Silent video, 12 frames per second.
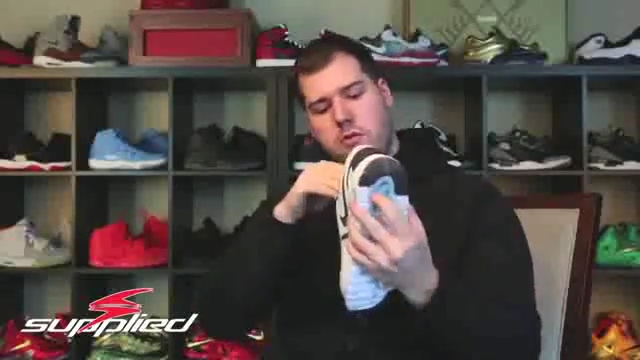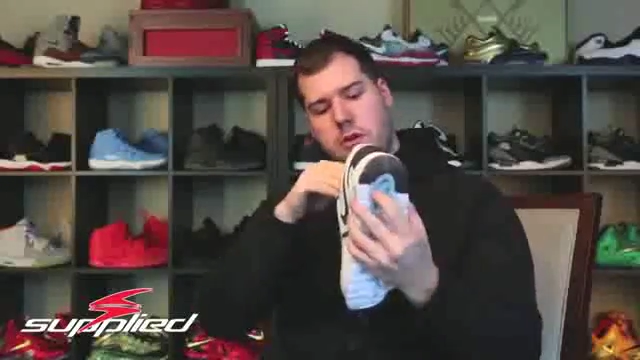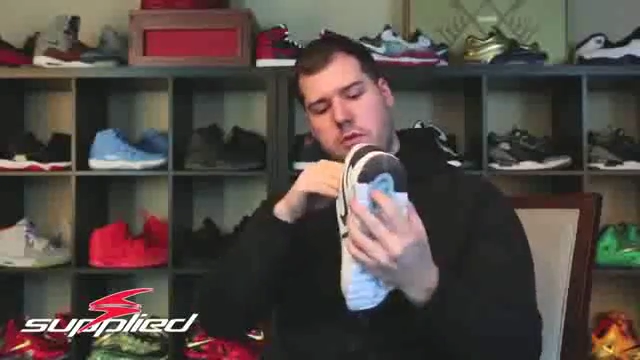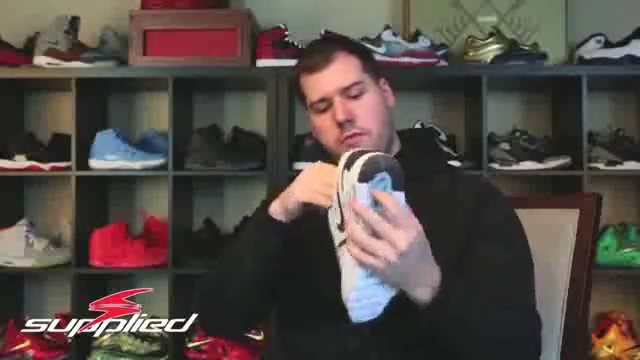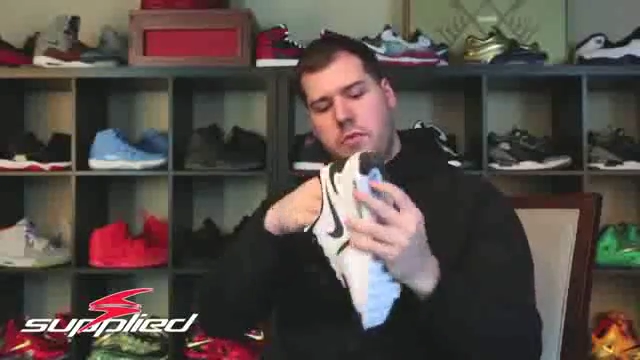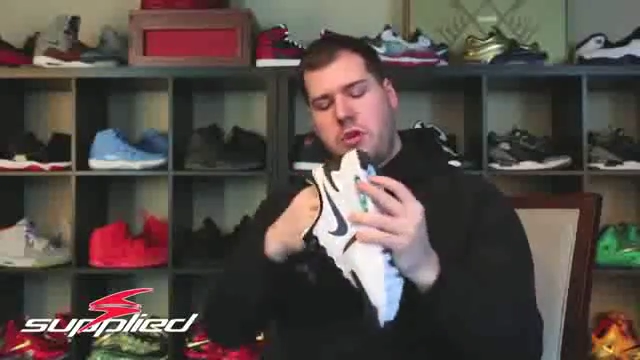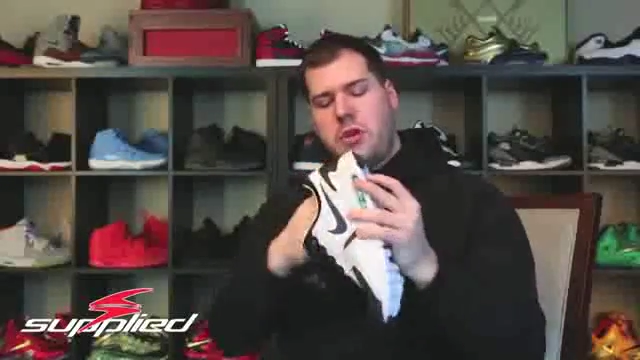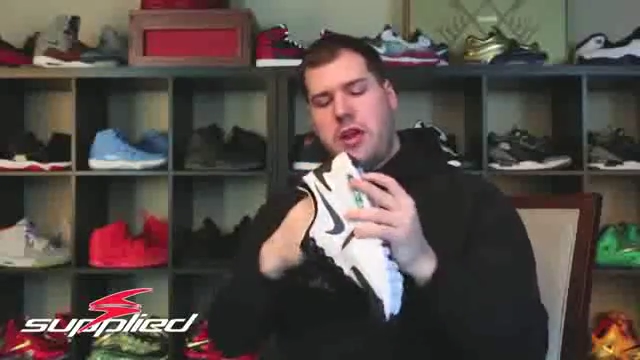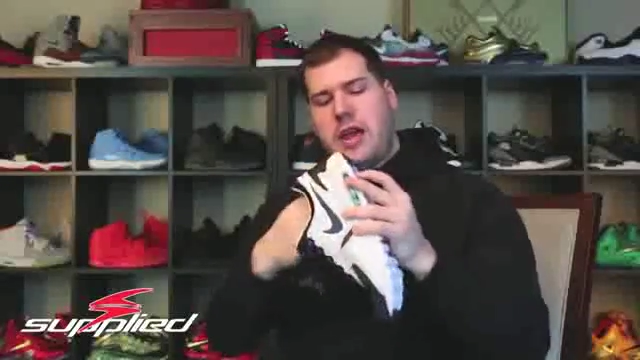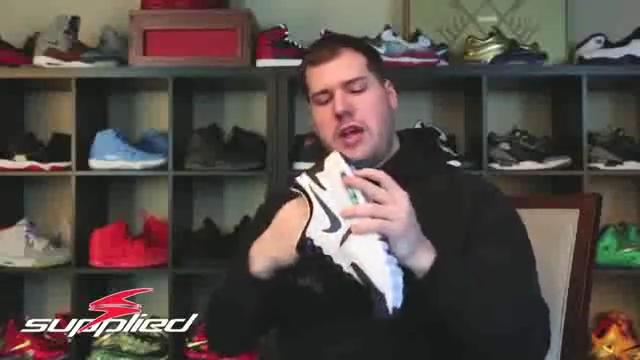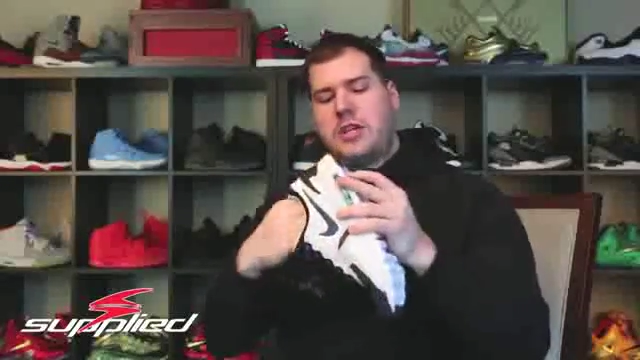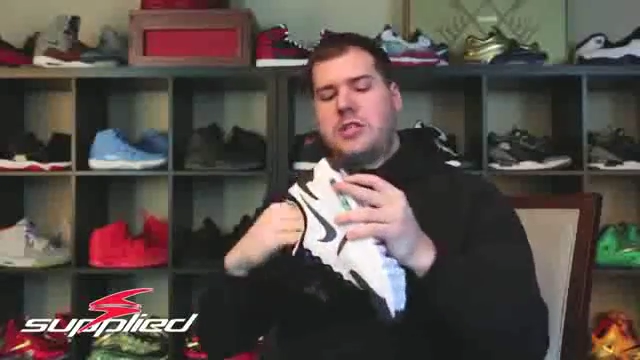well, you
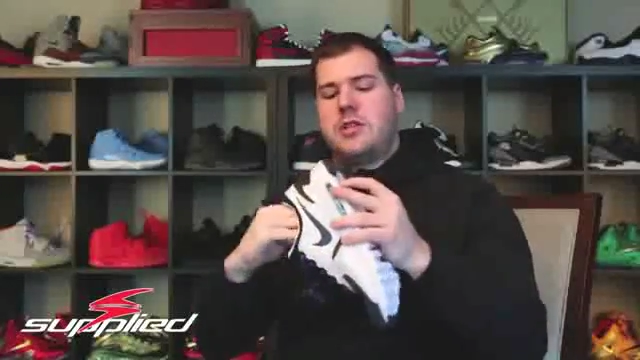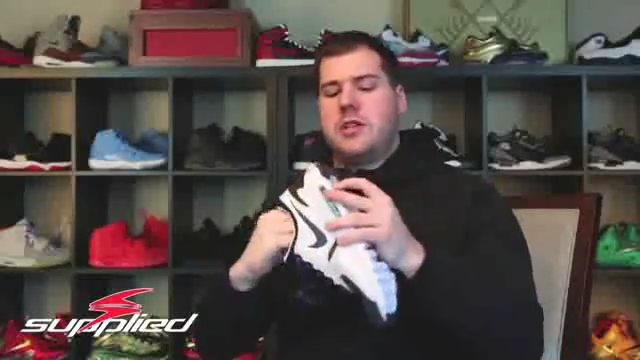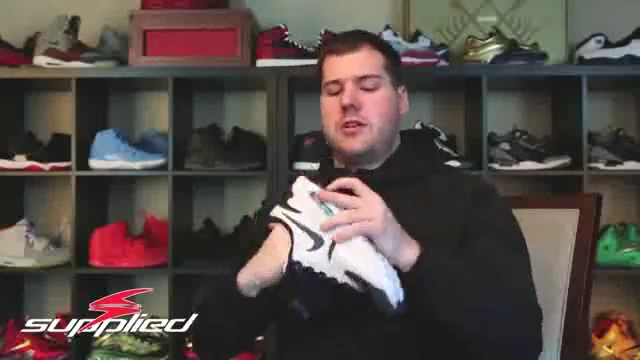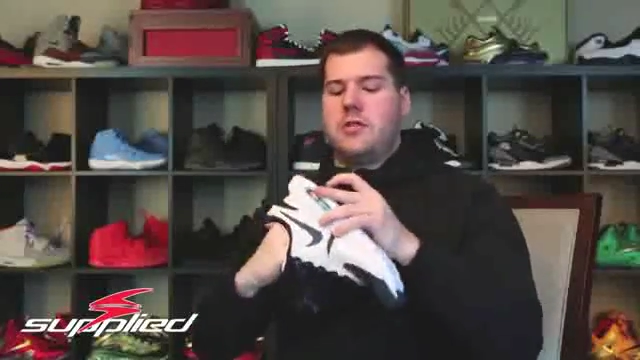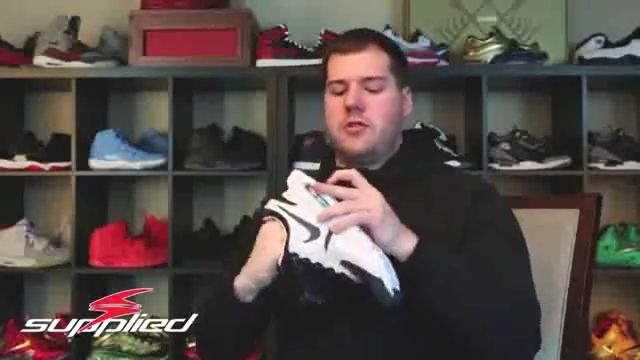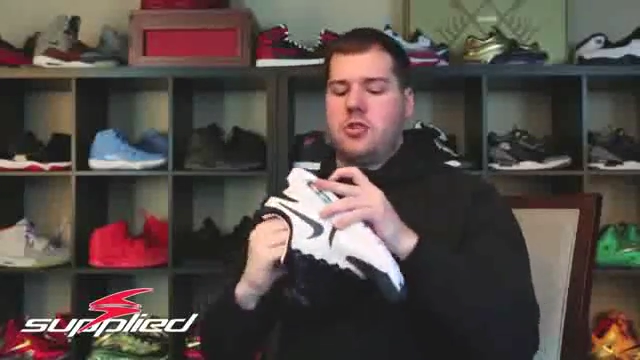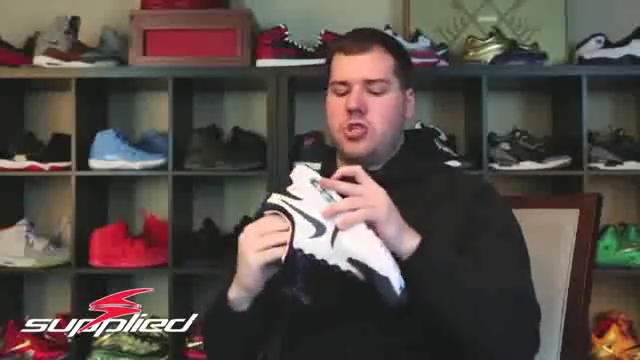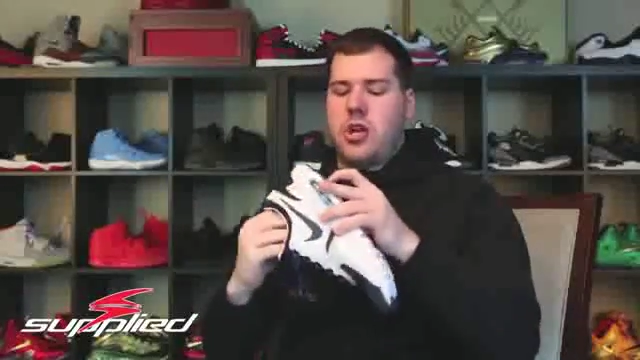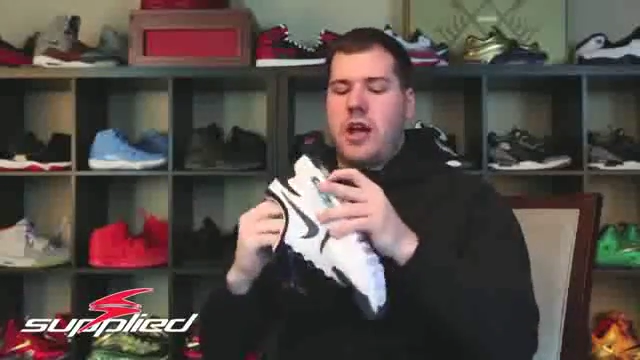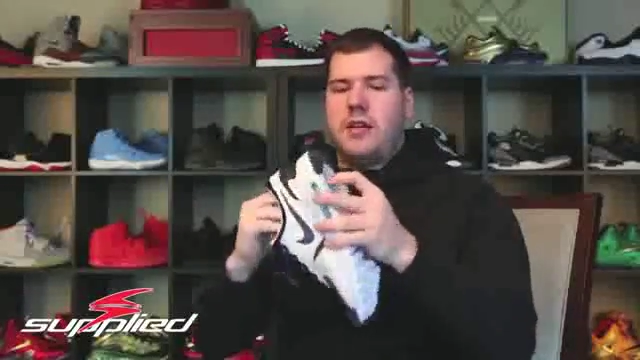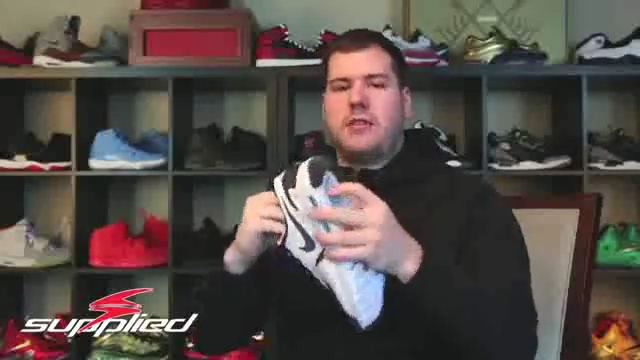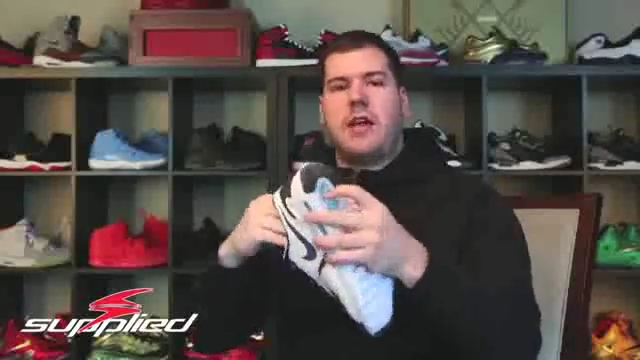can actually
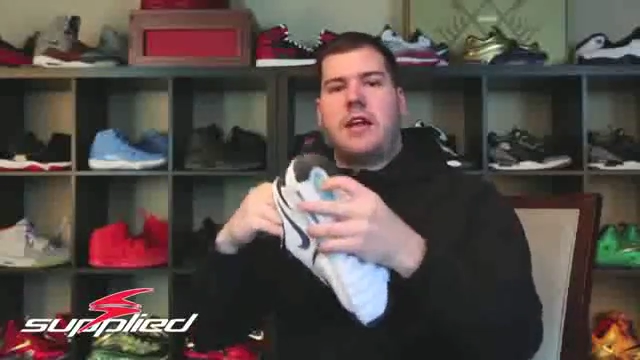shine